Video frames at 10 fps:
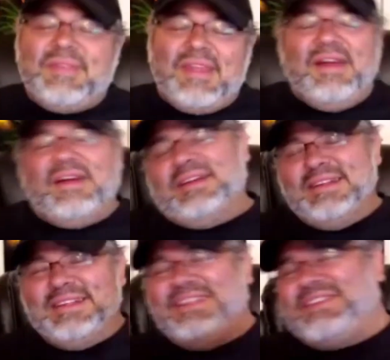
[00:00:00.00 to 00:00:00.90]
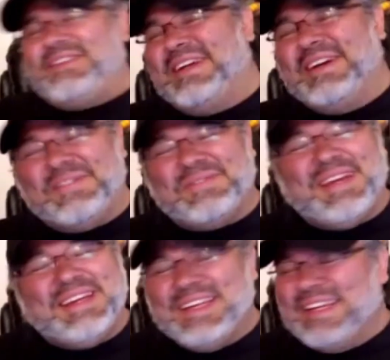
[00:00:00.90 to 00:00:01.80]
All right. Shut up,
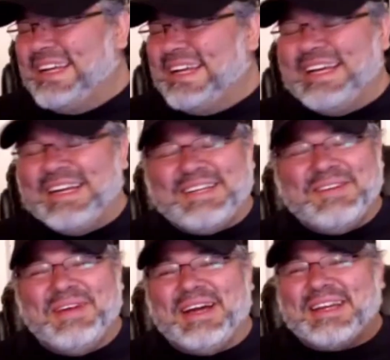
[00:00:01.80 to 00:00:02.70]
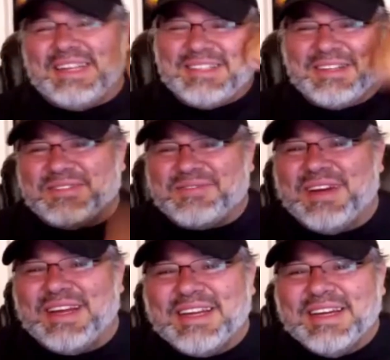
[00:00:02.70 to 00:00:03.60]
man. I go back and I talk to Frank.